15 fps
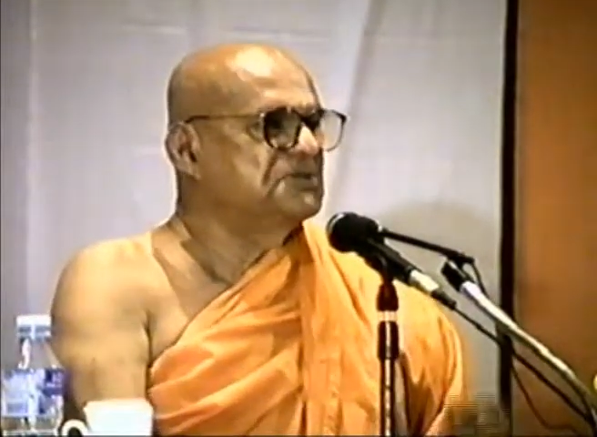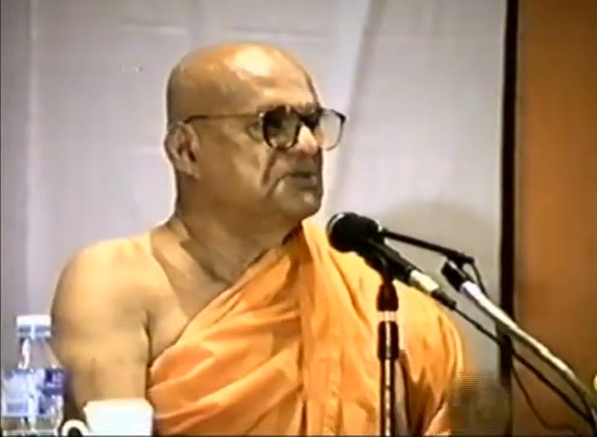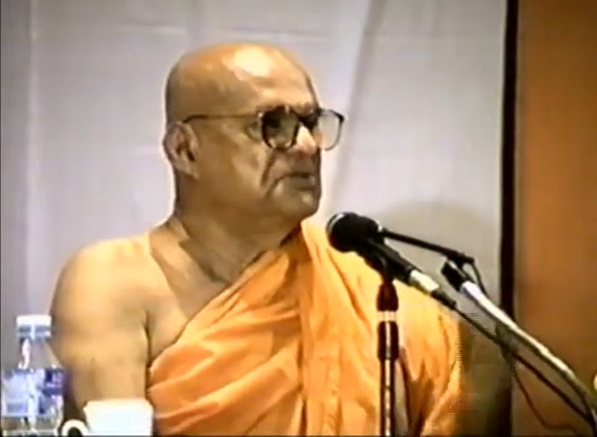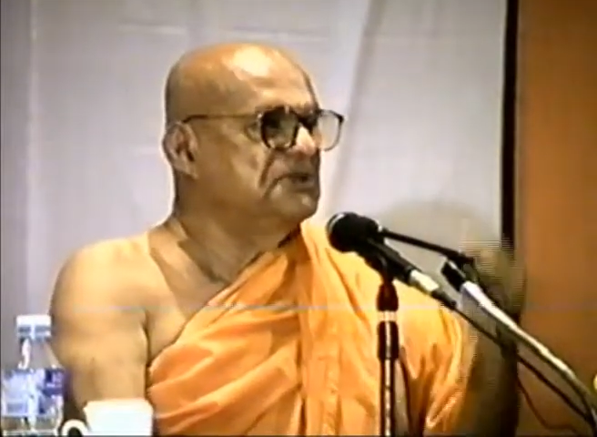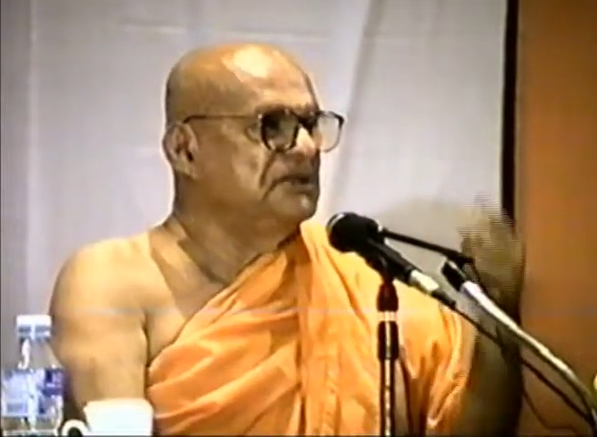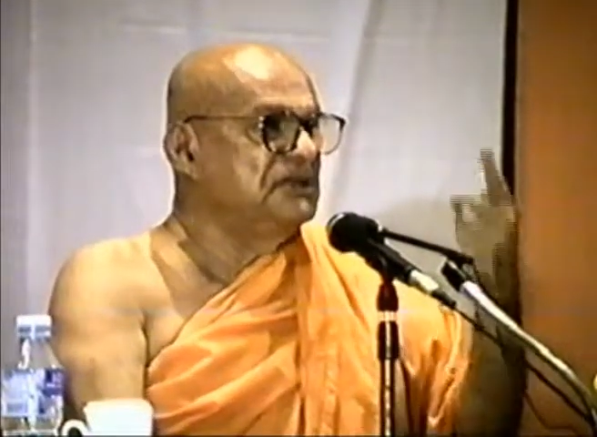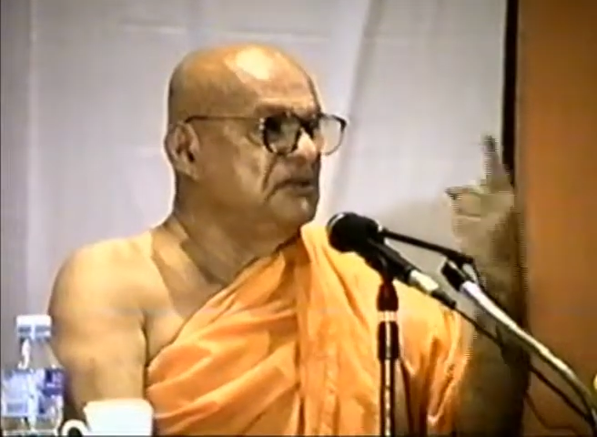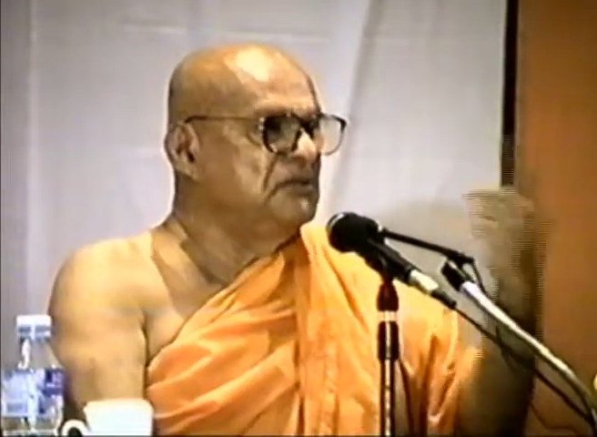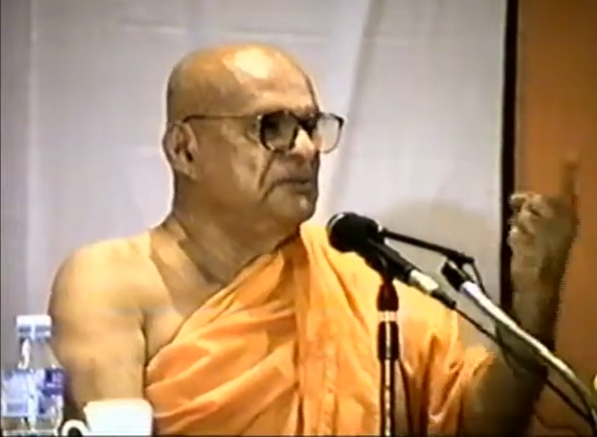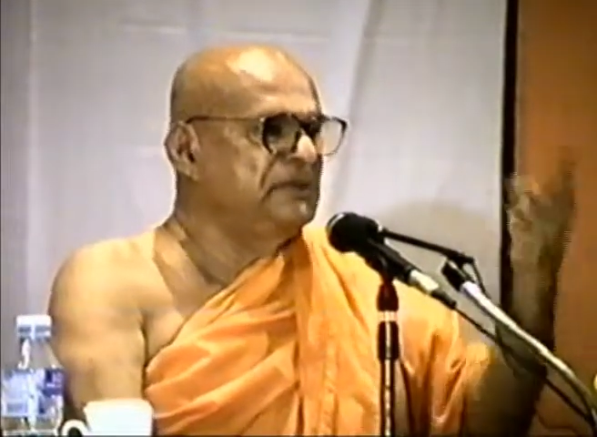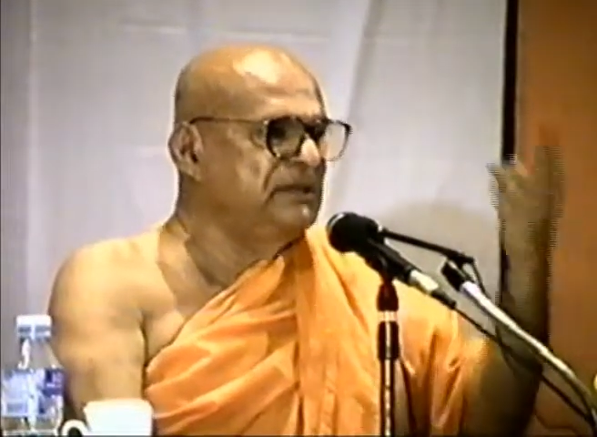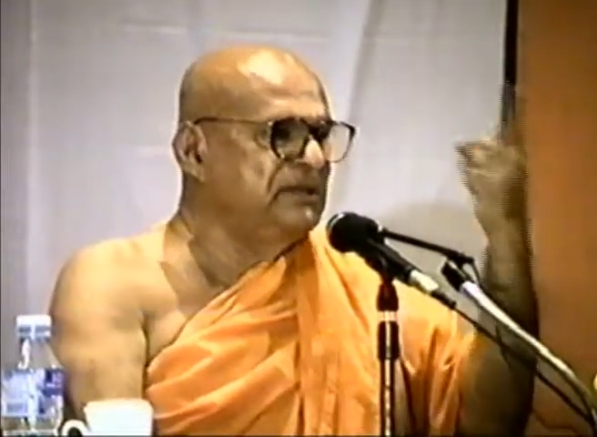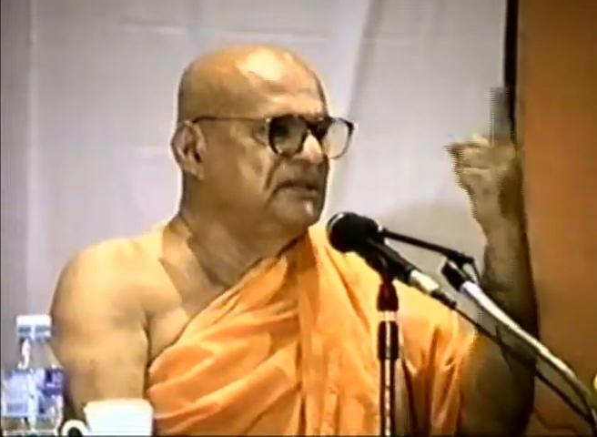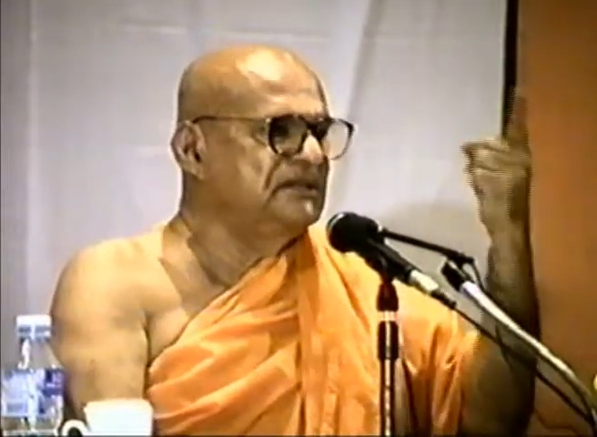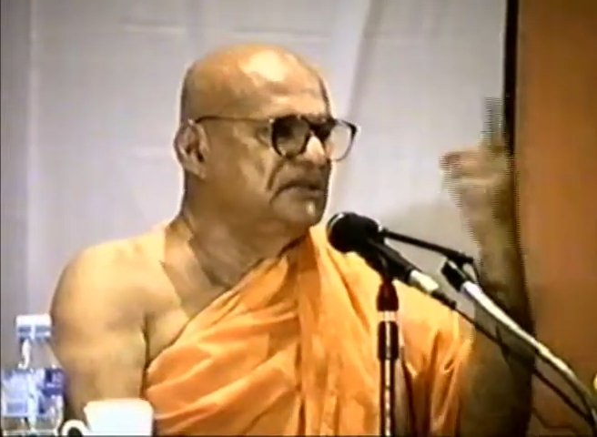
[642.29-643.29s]
to
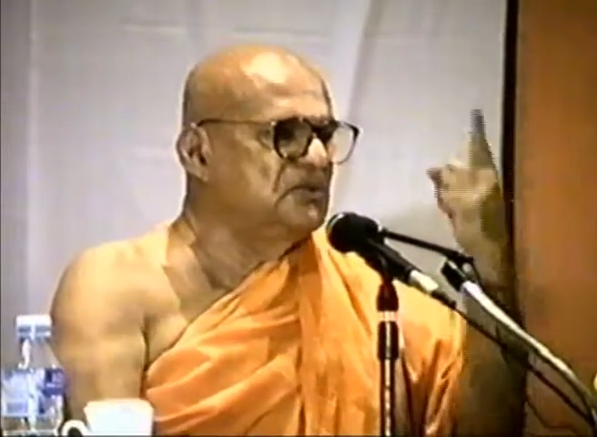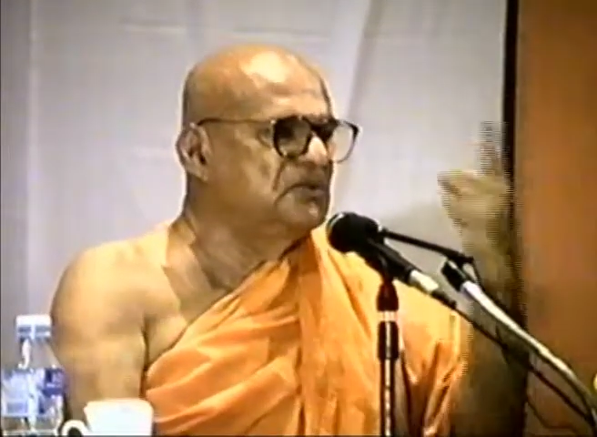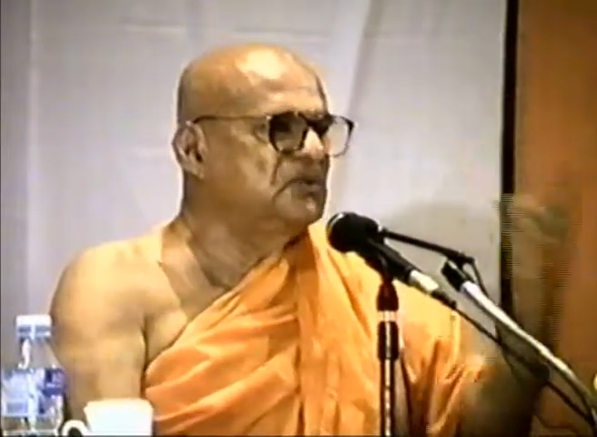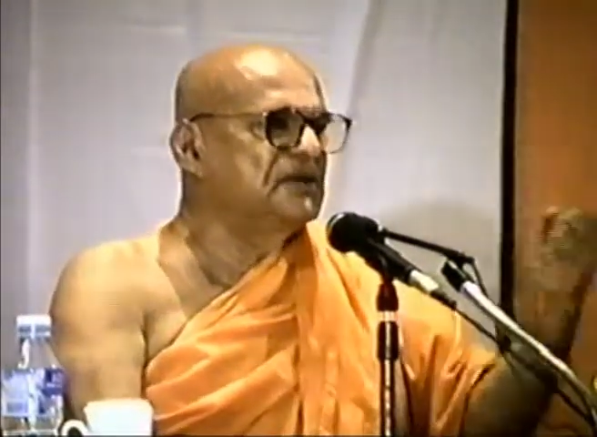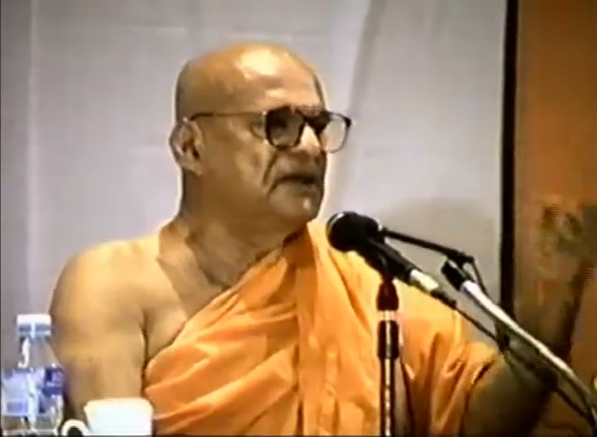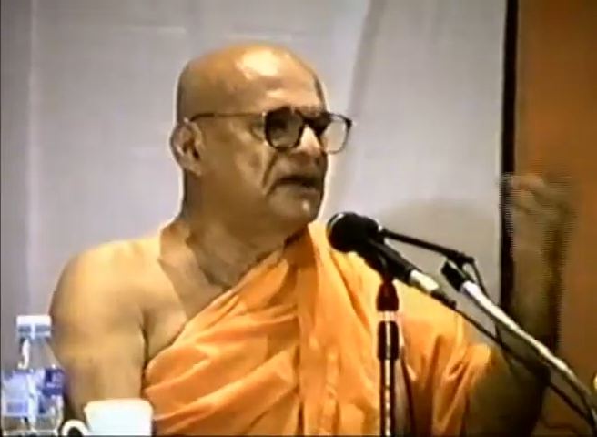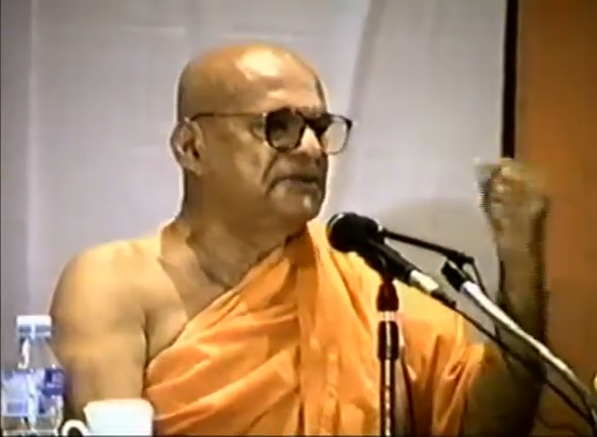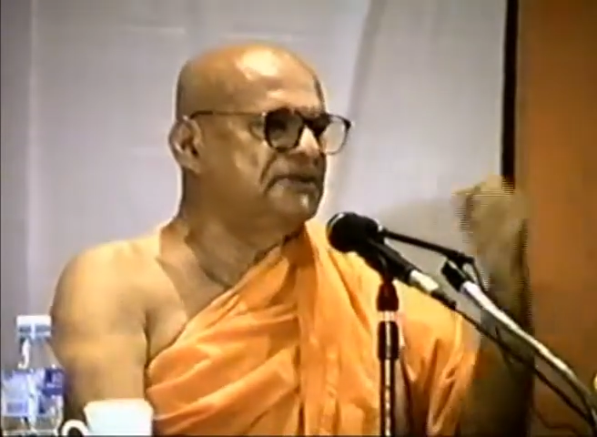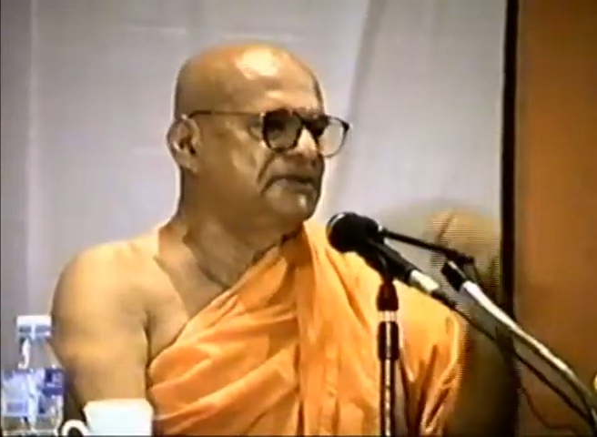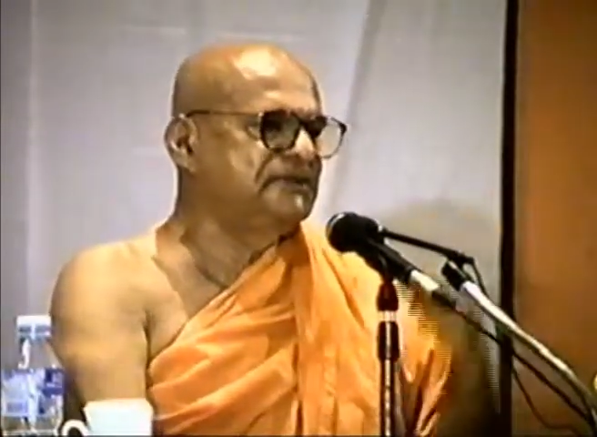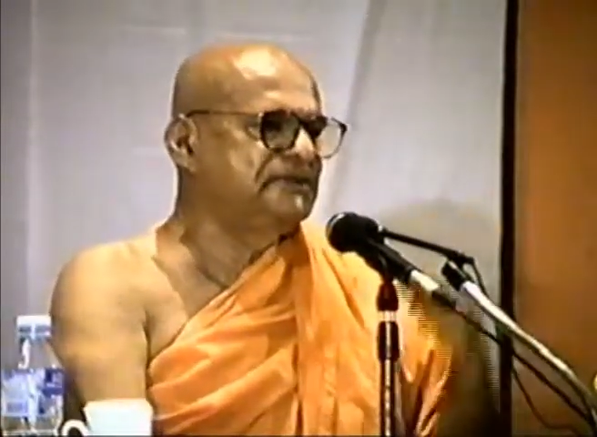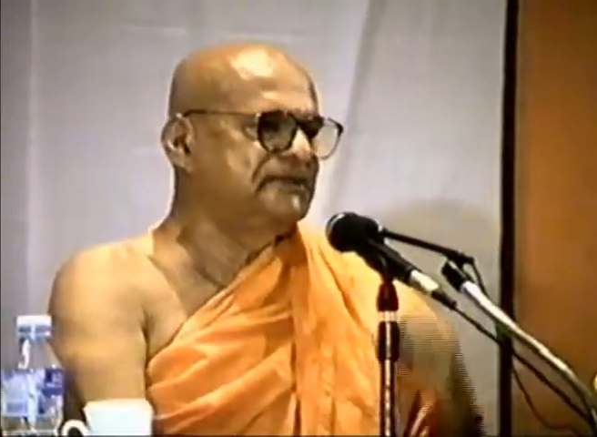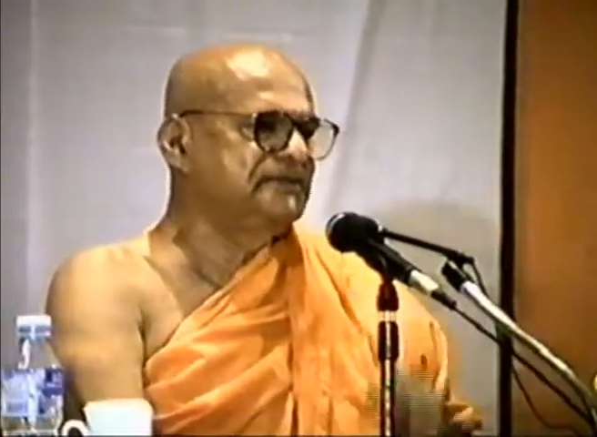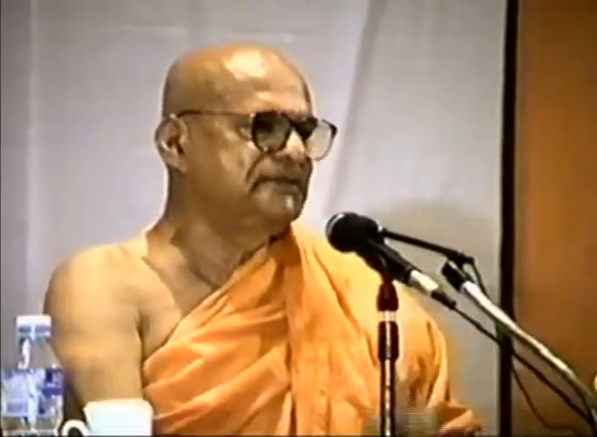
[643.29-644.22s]
illuminate the whole country.